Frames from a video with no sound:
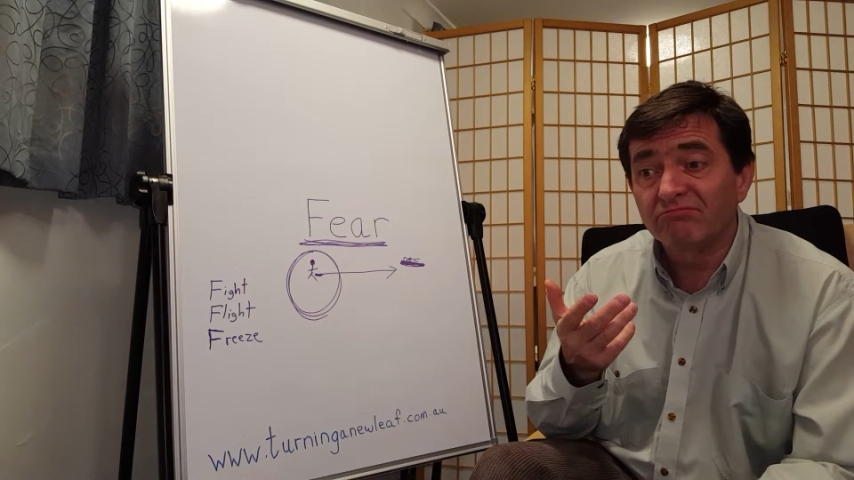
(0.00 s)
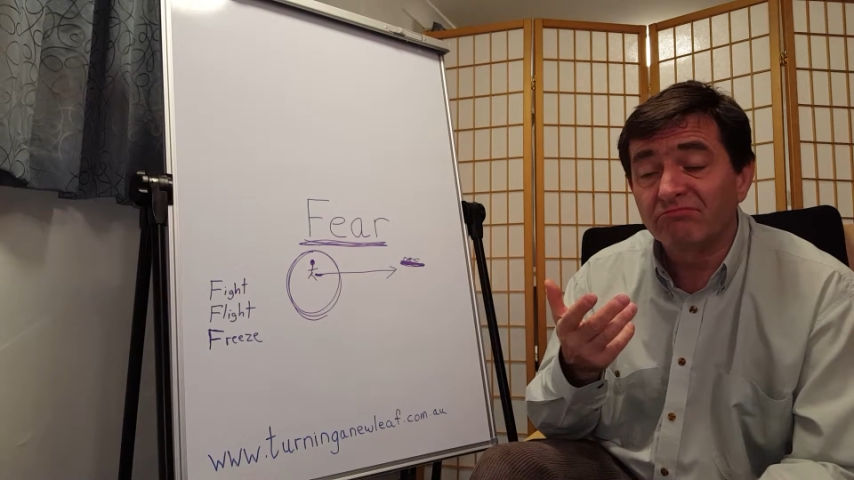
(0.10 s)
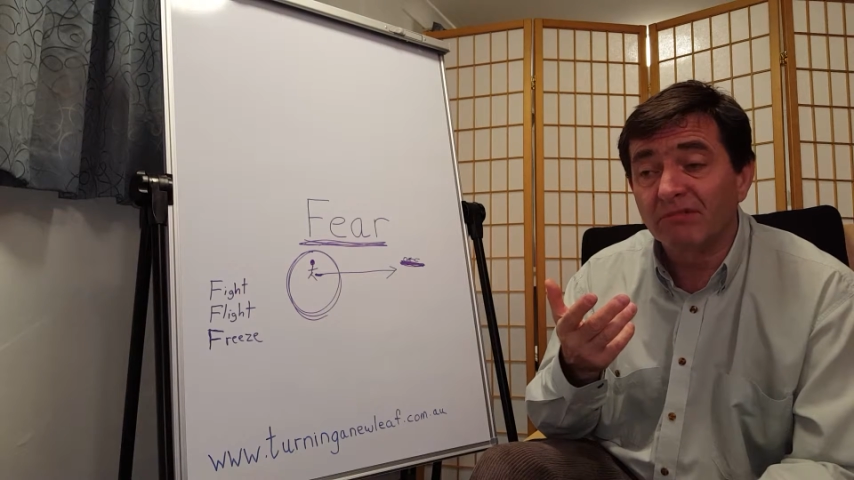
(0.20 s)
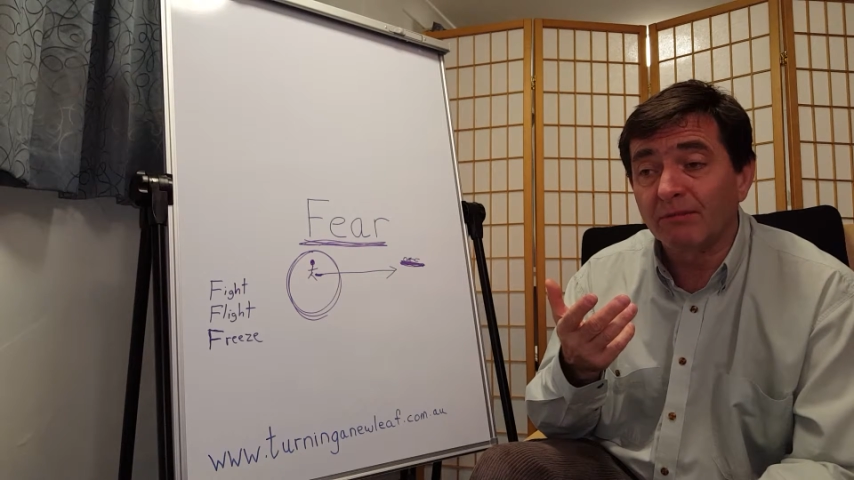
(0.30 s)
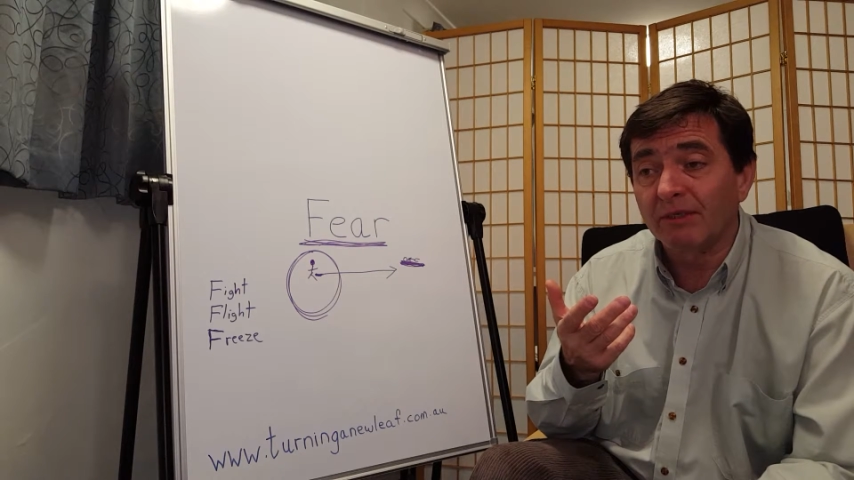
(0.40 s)

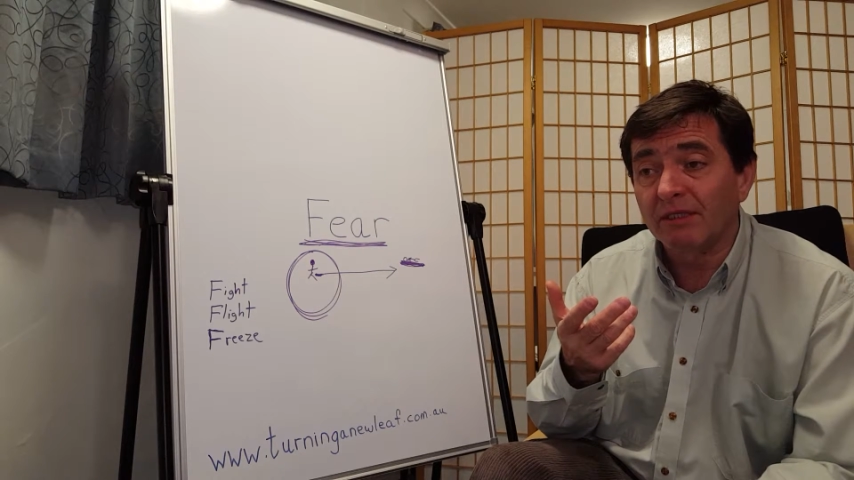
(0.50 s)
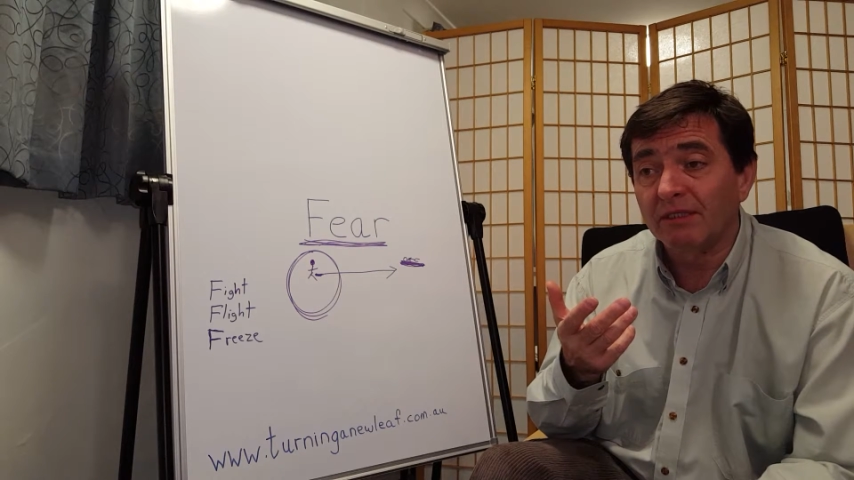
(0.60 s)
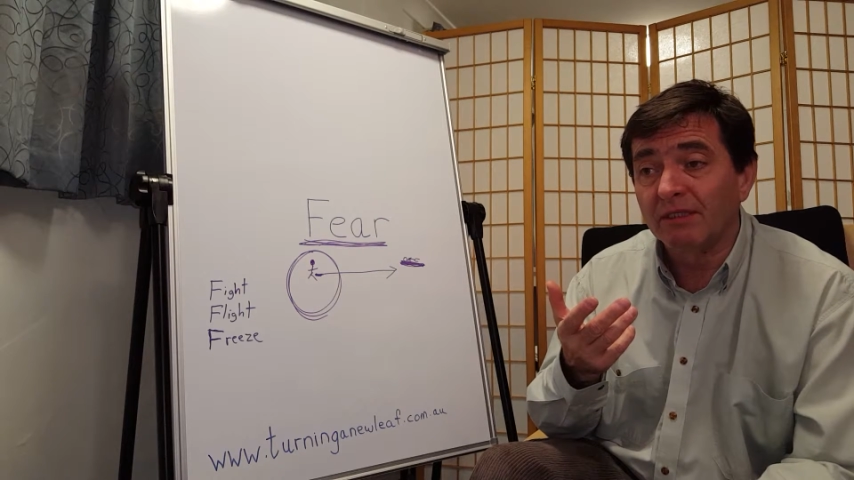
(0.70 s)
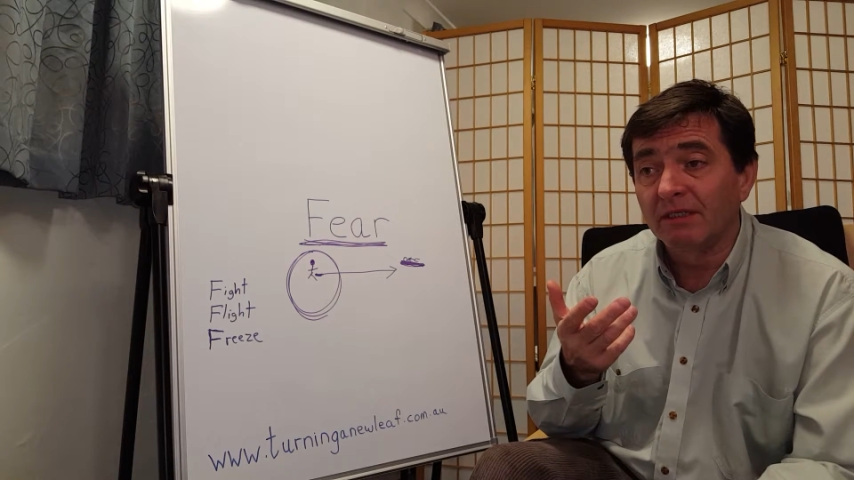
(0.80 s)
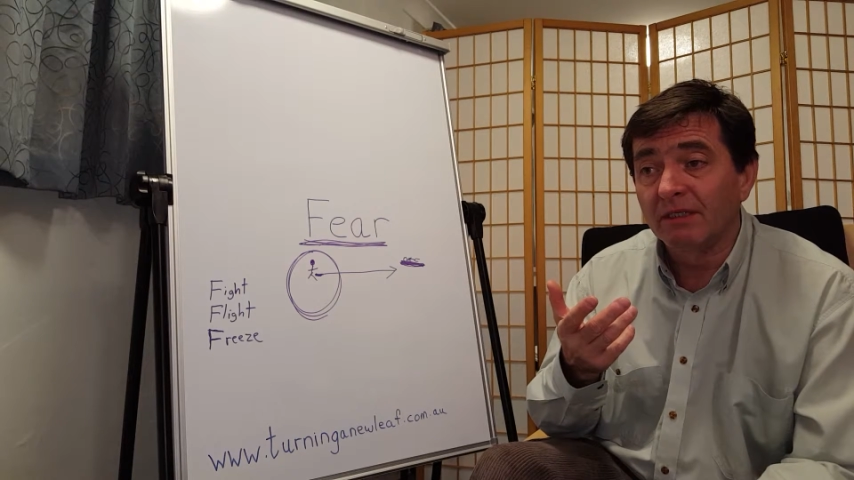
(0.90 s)
You might
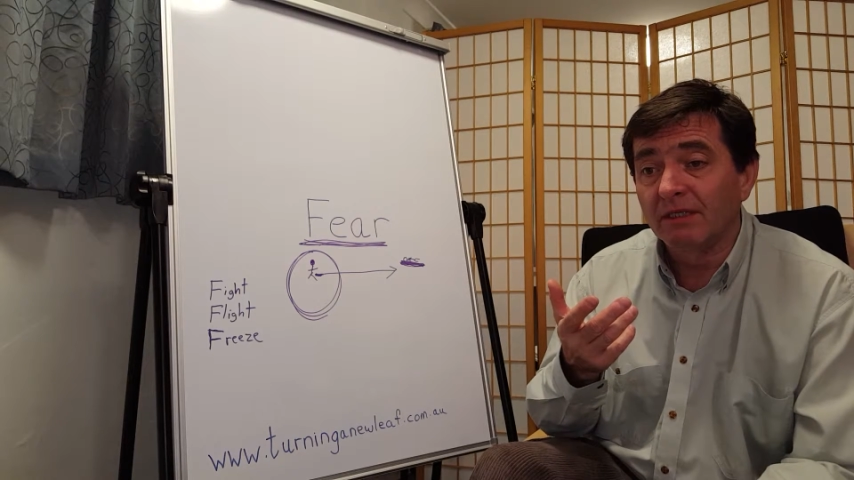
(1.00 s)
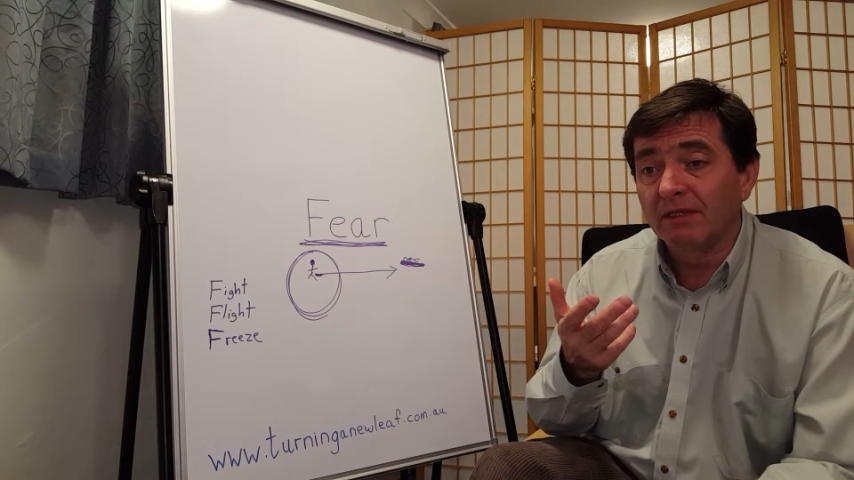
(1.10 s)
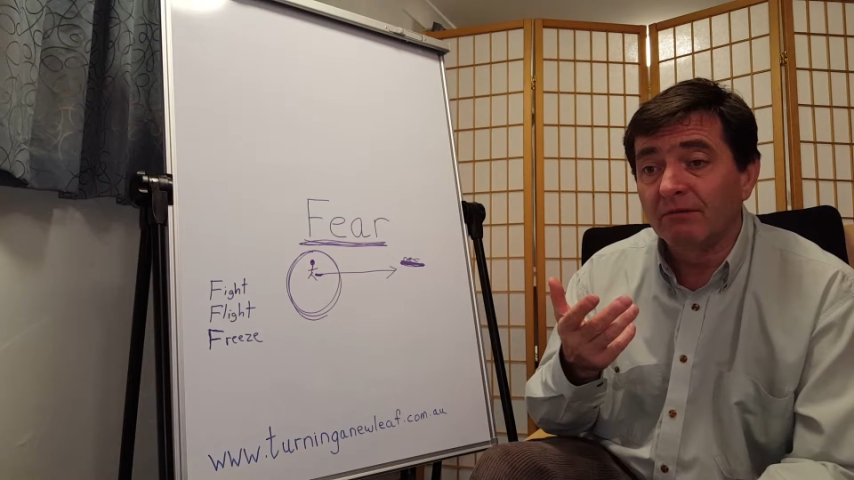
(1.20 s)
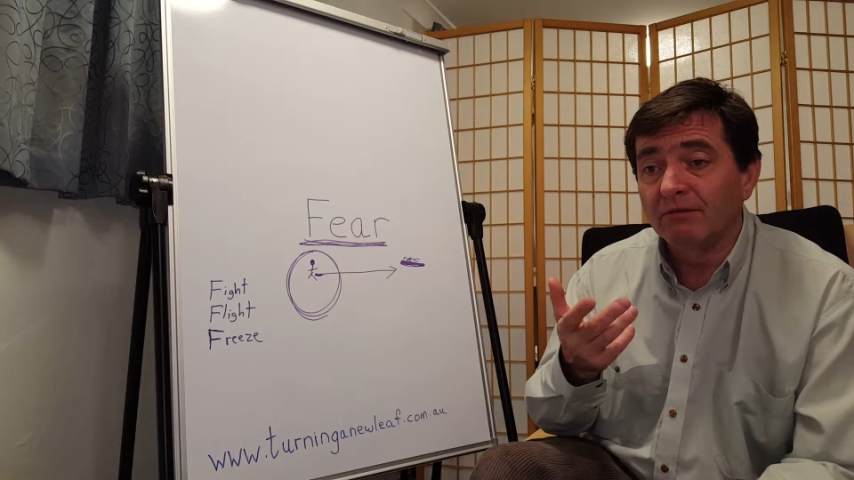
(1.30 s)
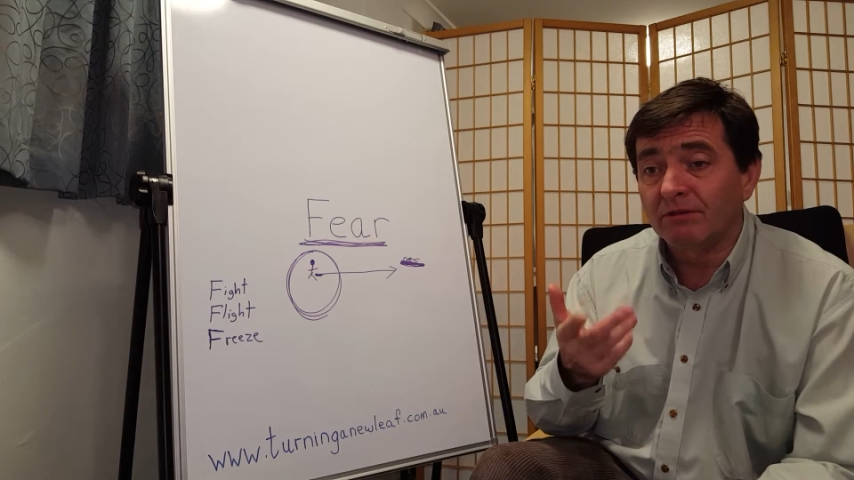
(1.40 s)

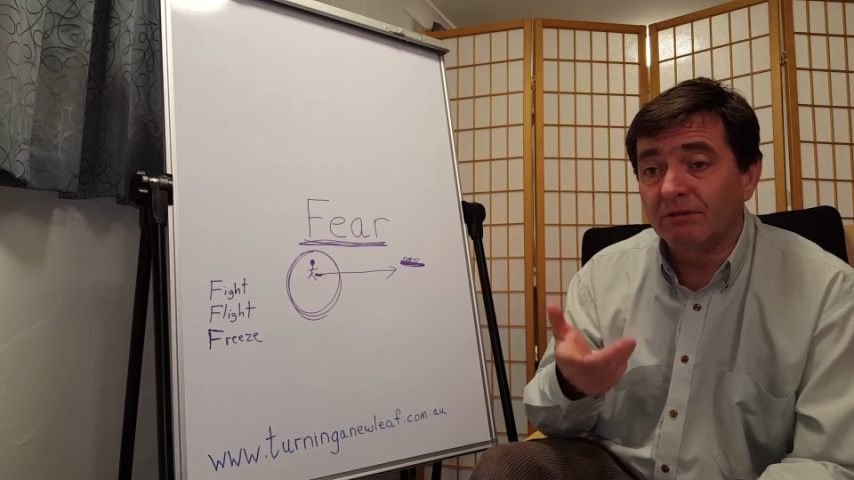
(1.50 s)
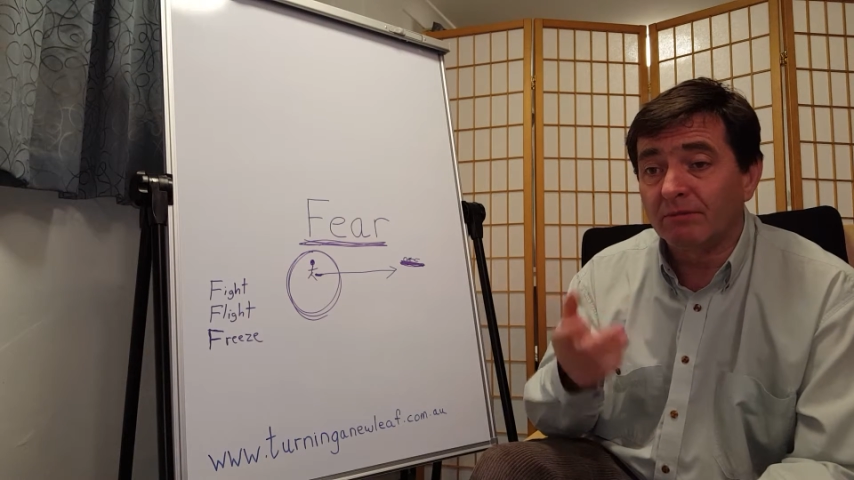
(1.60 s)
talked